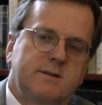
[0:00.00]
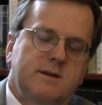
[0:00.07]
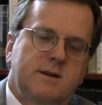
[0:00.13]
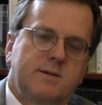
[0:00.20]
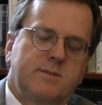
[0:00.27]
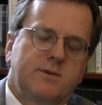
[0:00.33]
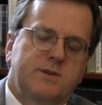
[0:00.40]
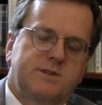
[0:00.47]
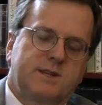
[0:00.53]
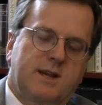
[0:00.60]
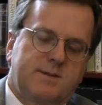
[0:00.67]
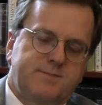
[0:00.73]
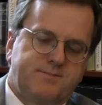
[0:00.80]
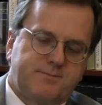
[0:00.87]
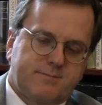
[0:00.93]
Oh, to
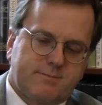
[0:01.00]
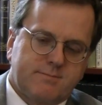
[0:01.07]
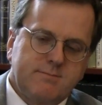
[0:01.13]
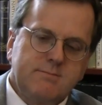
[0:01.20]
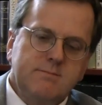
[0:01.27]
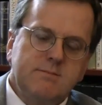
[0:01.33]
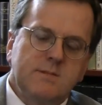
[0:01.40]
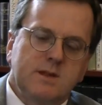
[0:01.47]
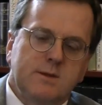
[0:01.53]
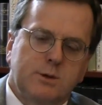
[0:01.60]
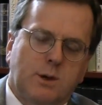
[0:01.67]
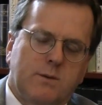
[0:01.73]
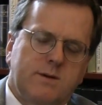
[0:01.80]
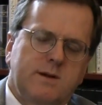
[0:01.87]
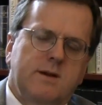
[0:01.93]
28%.
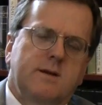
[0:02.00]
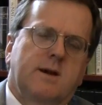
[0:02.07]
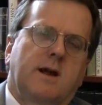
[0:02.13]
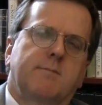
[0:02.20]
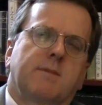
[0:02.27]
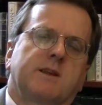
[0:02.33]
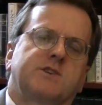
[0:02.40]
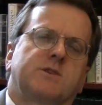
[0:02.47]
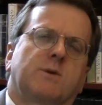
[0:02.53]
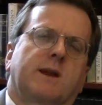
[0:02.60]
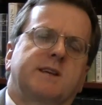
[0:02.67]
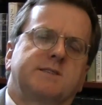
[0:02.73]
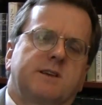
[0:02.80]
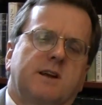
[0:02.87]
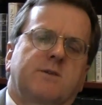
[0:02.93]
So the charts I'm not sure what
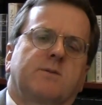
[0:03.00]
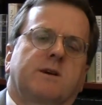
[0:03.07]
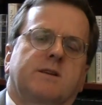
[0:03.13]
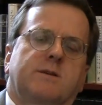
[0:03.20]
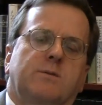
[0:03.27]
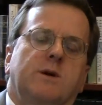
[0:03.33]
I said correctly.